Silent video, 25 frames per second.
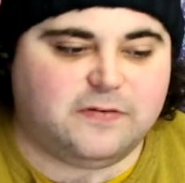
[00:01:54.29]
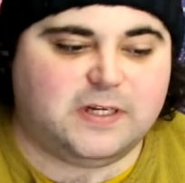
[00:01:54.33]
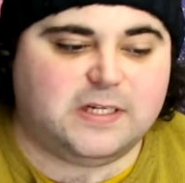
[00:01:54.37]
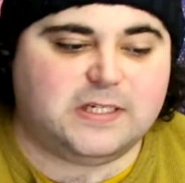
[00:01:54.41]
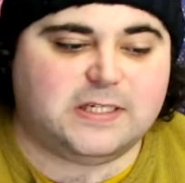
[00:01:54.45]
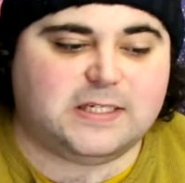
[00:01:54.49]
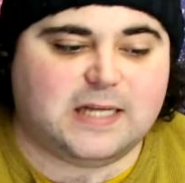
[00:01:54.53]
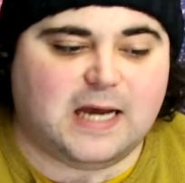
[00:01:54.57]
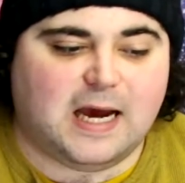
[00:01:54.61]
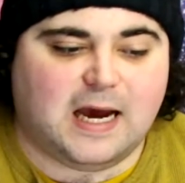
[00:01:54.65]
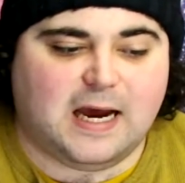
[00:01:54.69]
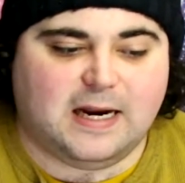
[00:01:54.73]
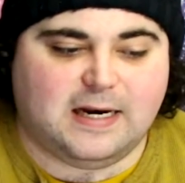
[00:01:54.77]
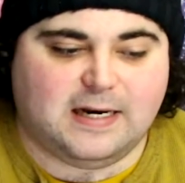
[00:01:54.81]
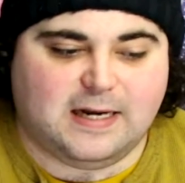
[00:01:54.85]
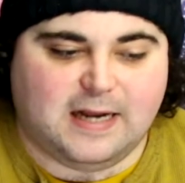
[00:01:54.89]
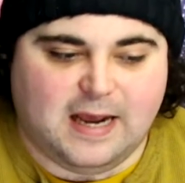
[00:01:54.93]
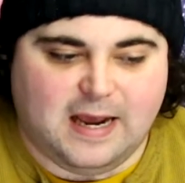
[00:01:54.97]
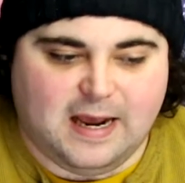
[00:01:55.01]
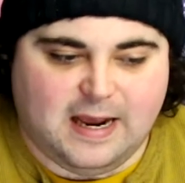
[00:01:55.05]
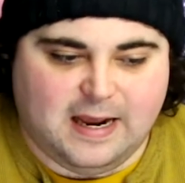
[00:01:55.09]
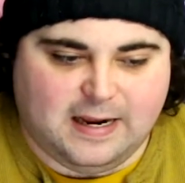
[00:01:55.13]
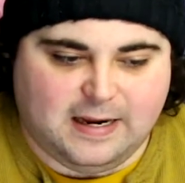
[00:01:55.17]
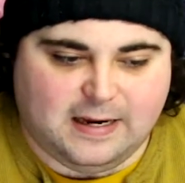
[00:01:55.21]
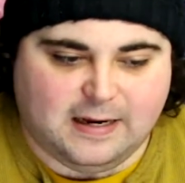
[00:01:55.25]
He signed
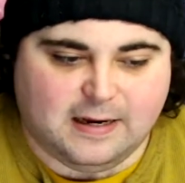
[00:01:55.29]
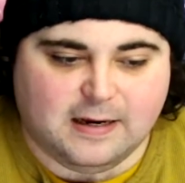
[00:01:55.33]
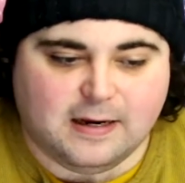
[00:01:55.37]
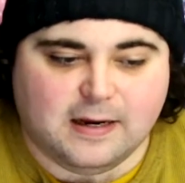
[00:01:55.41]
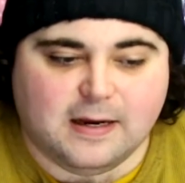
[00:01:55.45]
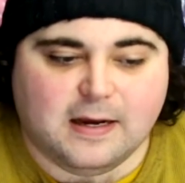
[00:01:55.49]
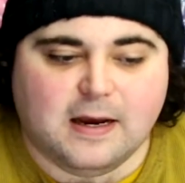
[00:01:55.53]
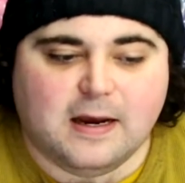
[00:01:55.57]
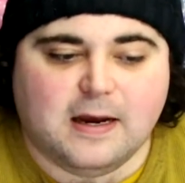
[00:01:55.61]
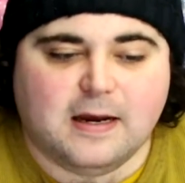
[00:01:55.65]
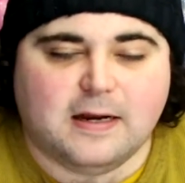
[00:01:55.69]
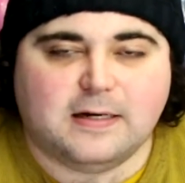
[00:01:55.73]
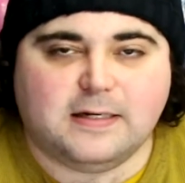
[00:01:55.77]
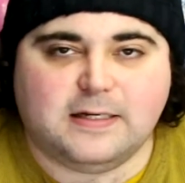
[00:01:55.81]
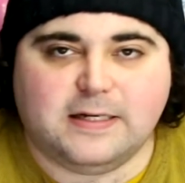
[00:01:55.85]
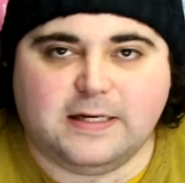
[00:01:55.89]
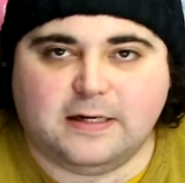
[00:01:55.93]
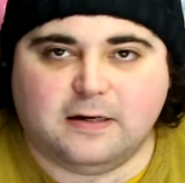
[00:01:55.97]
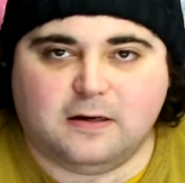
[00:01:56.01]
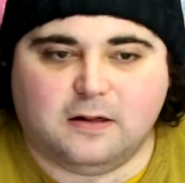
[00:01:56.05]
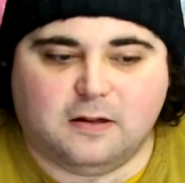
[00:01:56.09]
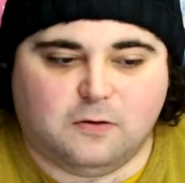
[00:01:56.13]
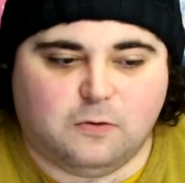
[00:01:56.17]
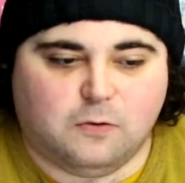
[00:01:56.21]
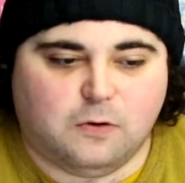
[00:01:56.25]
a
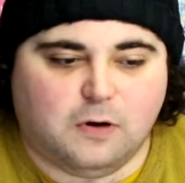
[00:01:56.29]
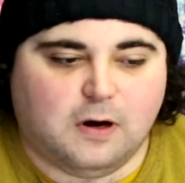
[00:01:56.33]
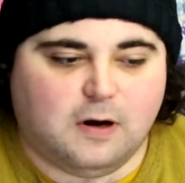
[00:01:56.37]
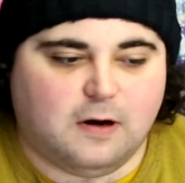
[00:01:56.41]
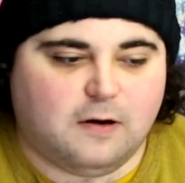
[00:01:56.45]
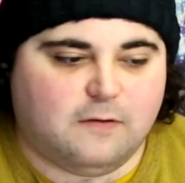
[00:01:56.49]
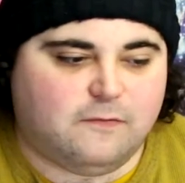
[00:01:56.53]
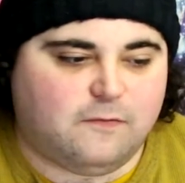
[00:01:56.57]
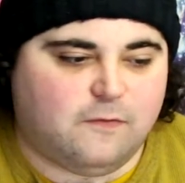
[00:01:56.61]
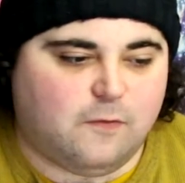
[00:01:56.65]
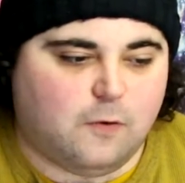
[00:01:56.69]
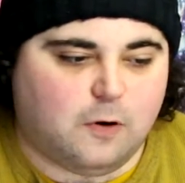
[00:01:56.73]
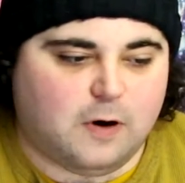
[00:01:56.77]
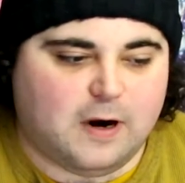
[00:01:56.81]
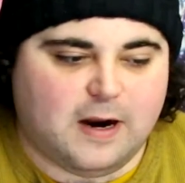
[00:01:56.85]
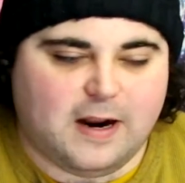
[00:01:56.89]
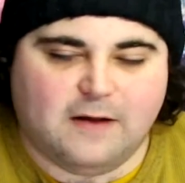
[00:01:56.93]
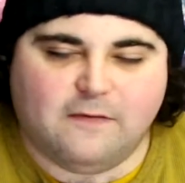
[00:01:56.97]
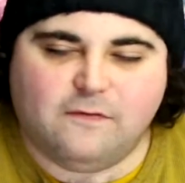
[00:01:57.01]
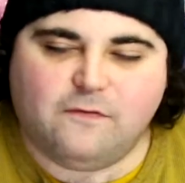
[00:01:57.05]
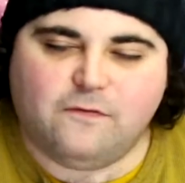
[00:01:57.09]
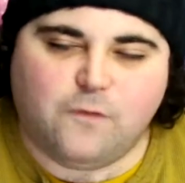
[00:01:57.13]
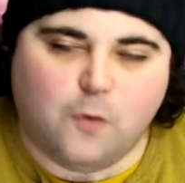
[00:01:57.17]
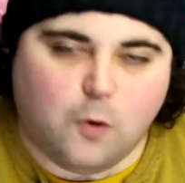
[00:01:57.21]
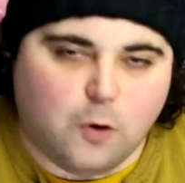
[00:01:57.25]
deal for
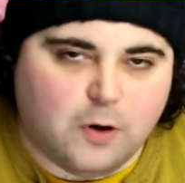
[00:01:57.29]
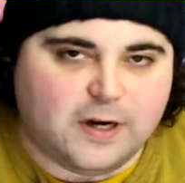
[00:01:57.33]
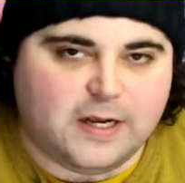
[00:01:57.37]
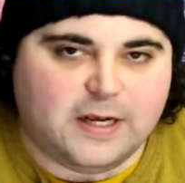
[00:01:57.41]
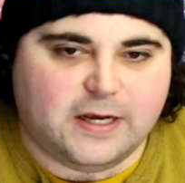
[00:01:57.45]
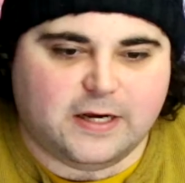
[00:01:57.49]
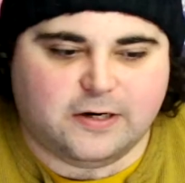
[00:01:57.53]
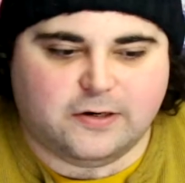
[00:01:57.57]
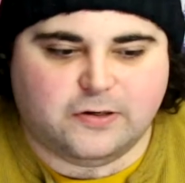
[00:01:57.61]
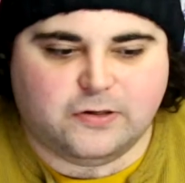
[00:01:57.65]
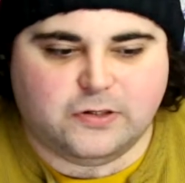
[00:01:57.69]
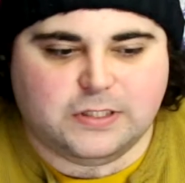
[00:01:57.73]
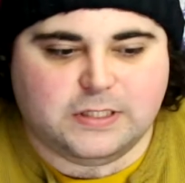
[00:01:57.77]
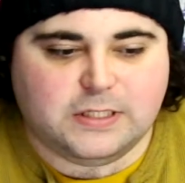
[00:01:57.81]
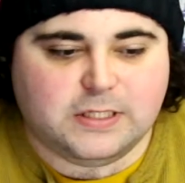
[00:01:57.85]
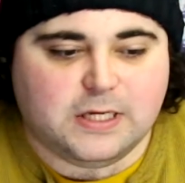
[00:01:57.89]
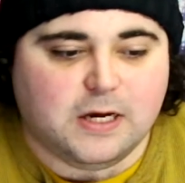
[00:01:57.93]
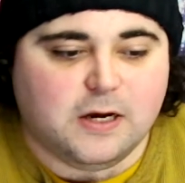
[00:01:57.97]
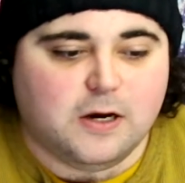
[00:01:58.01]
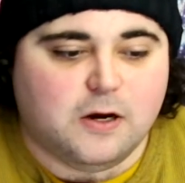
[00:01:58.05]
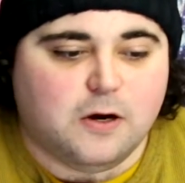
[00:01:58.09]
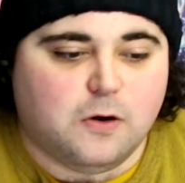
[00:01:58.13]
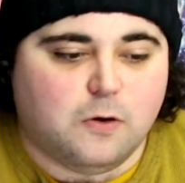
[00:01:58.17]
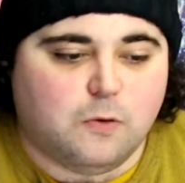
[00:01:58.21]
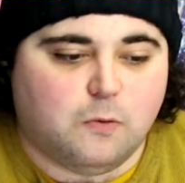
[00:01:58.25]
4 years
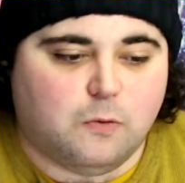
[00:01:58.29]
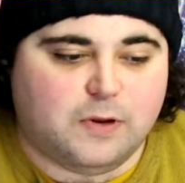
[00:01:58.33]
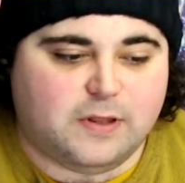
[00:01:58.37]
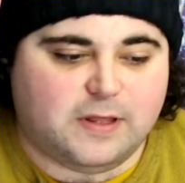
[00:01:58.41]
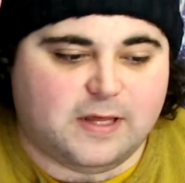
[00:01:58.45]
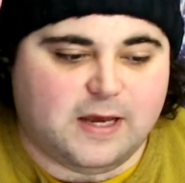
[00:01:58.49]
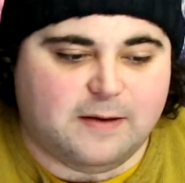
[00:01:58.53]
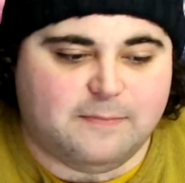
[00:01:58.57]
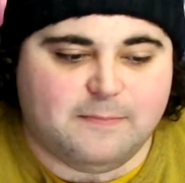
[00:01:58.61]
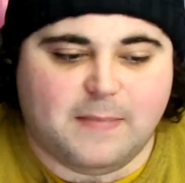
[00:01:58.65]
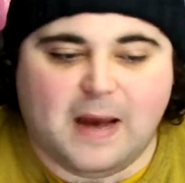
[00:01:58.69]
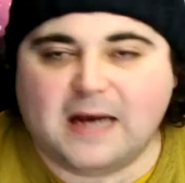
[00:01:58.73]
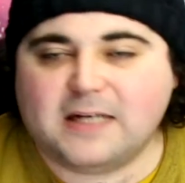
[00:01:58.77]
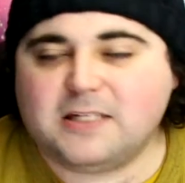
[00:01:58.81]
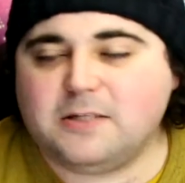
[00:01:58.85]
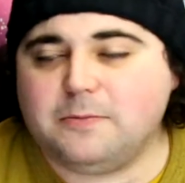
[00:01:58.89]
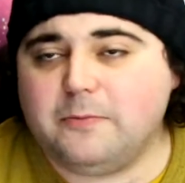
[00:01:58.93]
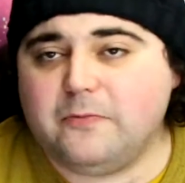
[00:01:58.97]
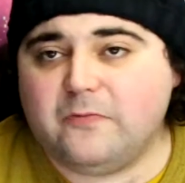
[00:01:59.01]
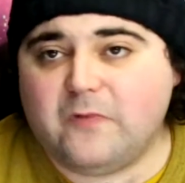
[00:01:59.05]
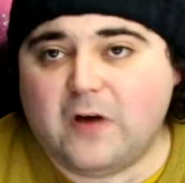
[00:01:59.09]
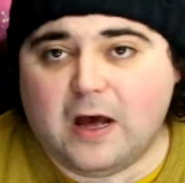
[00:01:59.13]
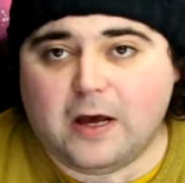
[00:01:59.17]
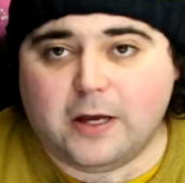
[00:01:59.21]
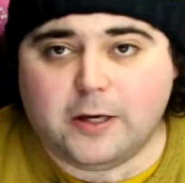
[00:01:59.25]
with a
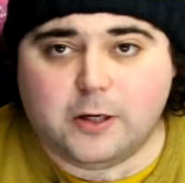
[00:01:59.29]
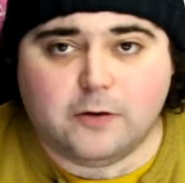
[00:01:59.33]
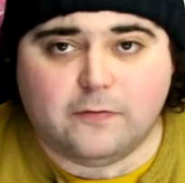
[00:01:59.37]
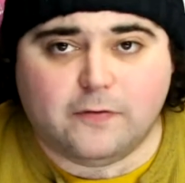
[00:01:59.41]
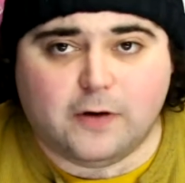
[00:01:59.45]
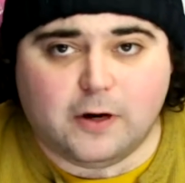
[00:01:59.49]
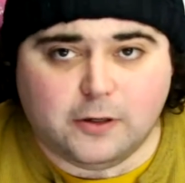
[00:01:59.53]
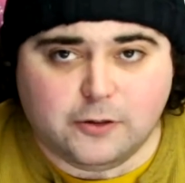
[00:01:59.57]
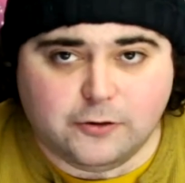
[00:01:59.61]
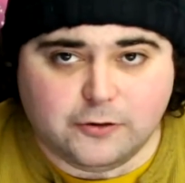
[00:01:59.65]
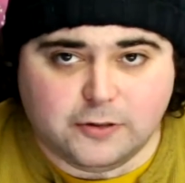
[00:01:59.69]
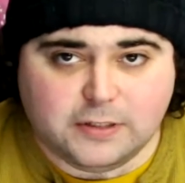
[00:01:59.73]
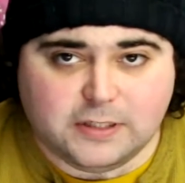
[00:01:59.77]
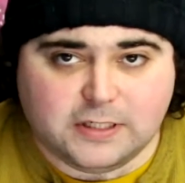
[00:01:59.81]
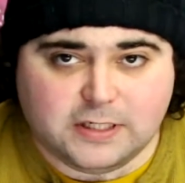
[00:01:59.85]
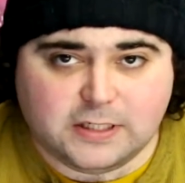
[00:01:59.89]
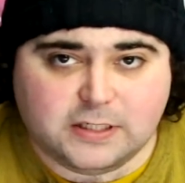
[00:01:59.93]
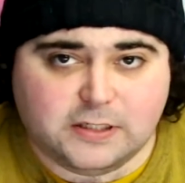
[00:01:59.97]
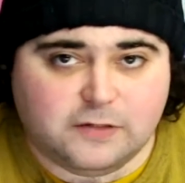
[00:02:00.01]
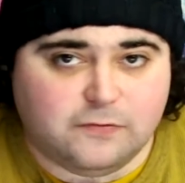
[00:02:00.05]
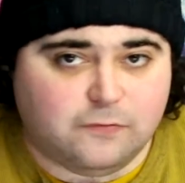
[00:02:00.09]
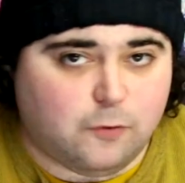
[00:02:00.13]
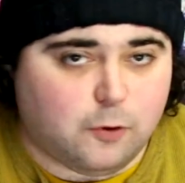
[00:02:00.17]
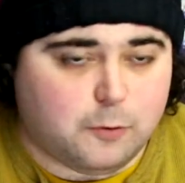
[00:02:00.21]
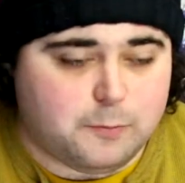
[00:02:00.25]
maximum value of
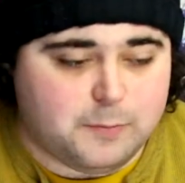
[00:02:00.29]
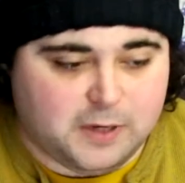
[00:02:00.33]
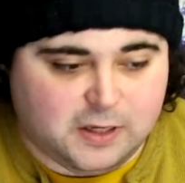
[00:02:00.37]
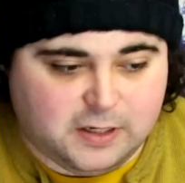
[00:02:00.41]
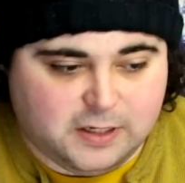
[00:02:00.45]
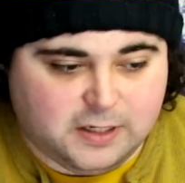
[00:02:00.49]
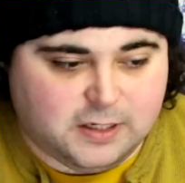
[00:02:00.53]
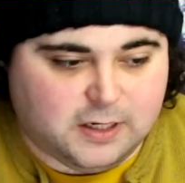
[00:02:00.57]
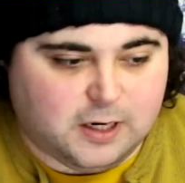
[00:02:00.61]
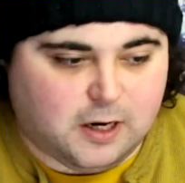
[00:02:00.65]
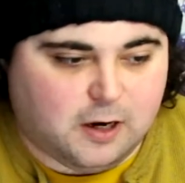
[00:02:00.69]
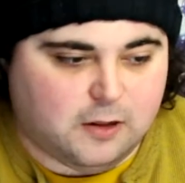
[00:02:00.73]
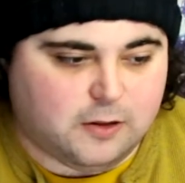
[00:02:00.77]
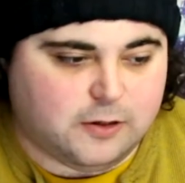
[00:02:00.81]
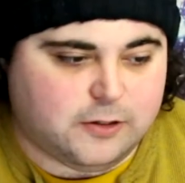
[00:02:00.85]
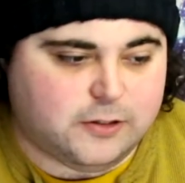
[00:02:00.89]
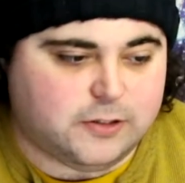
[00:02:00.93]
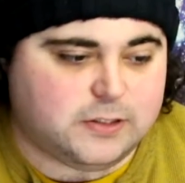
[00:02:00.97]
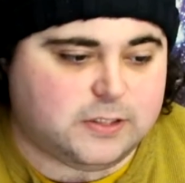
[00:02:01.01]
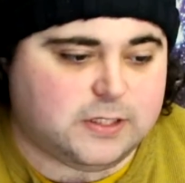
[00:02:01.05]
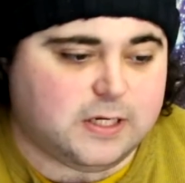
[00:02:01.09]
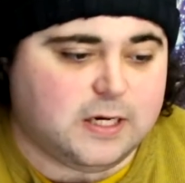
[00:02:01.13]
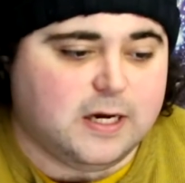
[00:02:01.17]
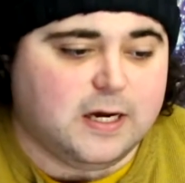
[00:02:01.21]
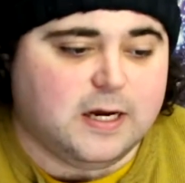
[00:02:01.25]
$164 million,
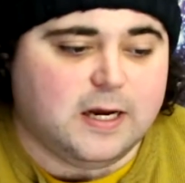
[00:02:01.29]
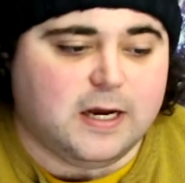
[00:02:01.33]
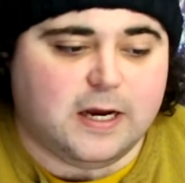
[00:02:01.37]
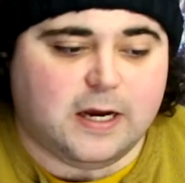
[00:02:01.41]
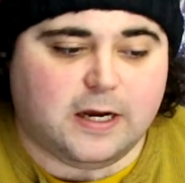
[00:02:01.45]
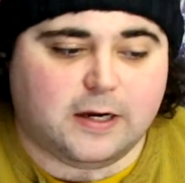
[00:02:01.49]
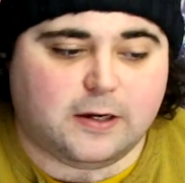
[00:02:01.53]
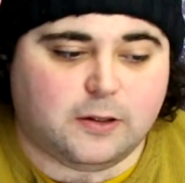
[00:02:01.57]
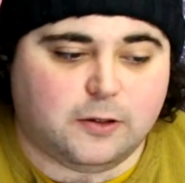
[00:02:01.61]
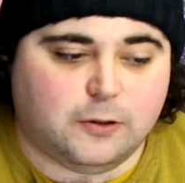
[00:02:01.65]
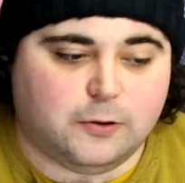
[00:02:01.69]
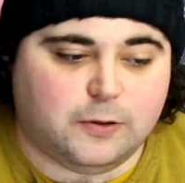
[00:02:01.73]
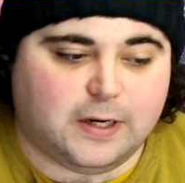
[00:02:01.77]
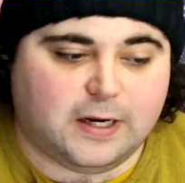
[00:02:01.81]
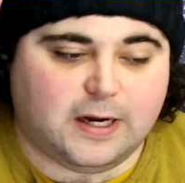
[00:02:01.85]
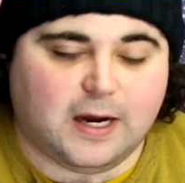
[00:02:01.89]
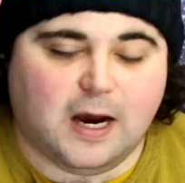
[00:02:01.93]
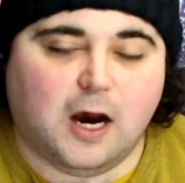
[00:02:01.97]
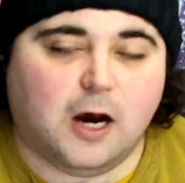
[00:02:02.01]
including